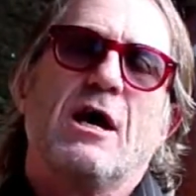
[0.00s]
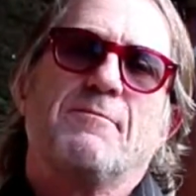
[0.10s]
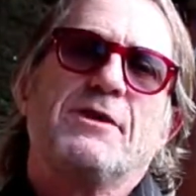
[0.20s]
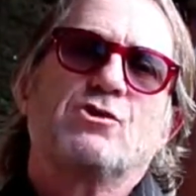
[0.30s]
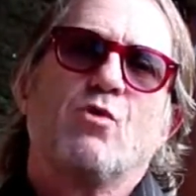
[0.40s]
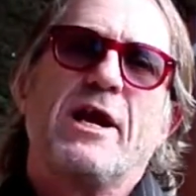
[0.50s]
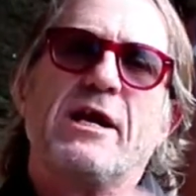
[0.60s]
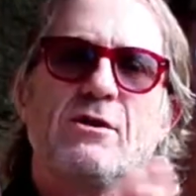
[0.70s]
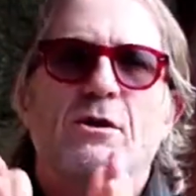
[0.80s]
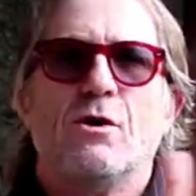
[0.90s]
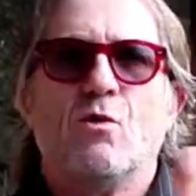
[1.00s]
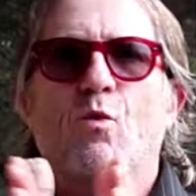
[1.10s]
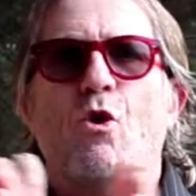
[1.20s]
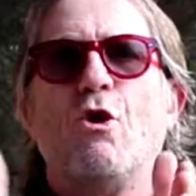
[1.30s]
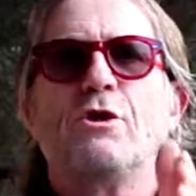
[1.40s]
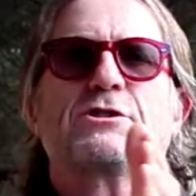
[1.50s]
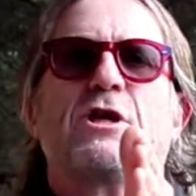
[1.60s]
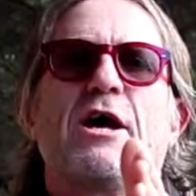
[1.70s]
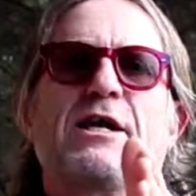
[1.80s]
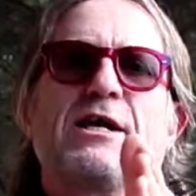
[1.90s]
between walls
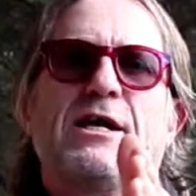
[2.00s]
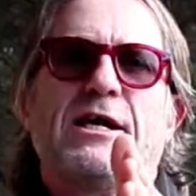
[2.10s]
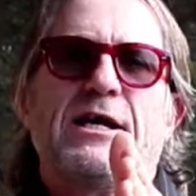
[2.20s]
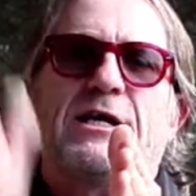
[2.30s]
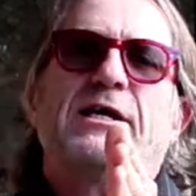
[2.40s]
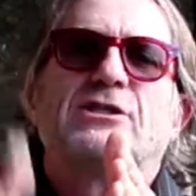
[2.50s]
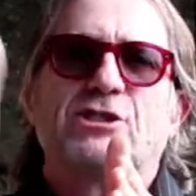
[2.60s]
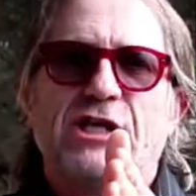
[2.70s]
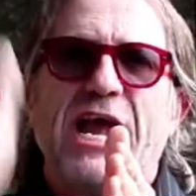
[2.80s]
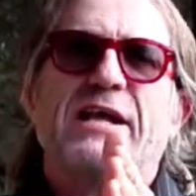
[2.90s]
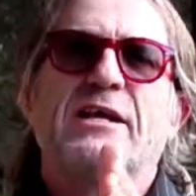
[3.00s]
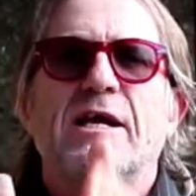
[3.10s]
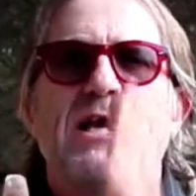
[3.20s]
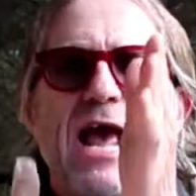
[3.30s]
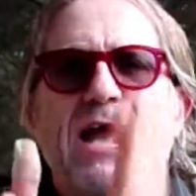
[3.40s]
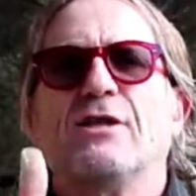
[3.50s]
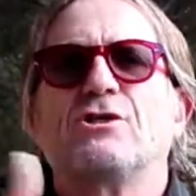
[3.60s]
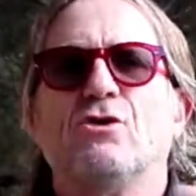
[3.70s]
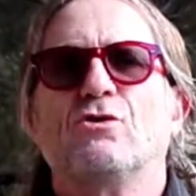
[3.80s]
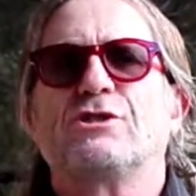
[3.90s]
like a shed and a
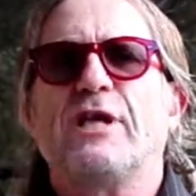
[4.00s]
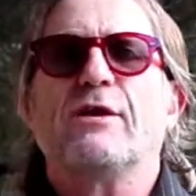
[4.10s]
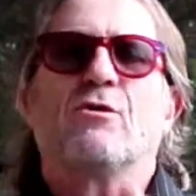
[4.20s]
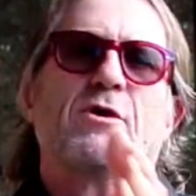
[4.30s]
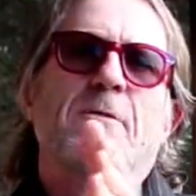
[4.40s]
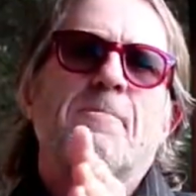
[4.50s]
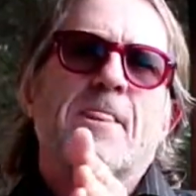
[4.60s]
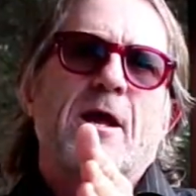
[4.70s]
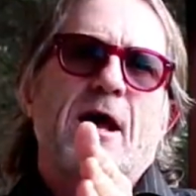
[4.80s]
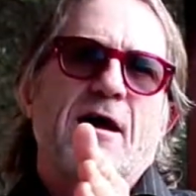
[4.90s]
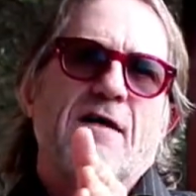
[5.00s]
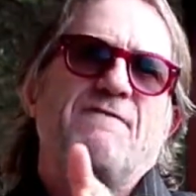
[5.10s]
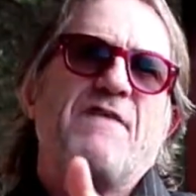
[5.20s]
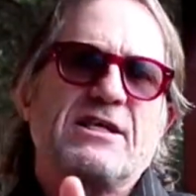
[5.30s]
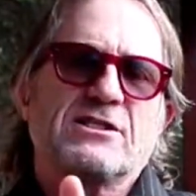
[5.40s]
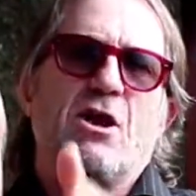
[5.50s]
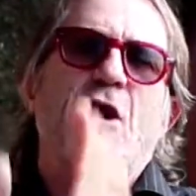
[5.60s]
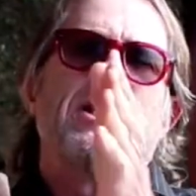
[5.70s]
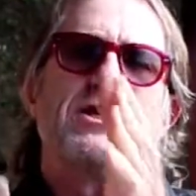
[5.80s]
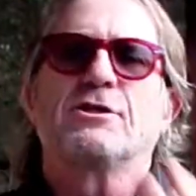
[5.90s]
tool shed, or a fence
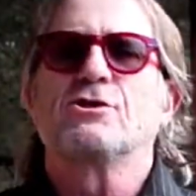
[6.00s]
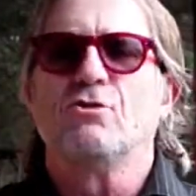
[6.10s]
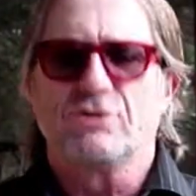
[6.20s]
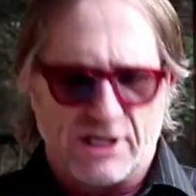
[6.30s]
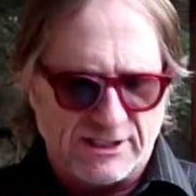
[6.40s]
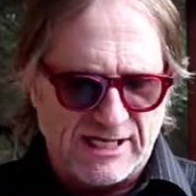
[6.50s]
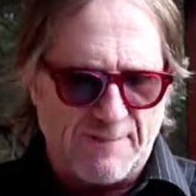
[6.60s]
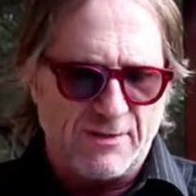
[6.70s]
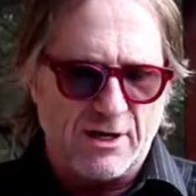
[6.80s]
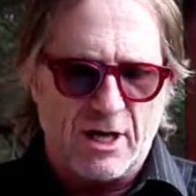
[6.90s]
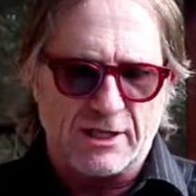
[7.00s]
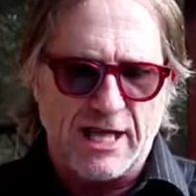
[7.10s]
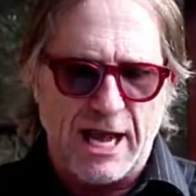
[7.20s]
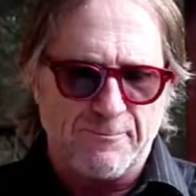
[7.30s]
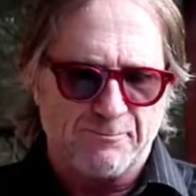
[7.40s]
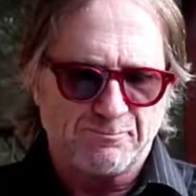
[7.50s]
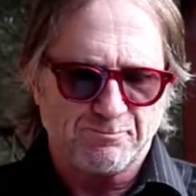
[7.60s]
line and a tool shed, something like that.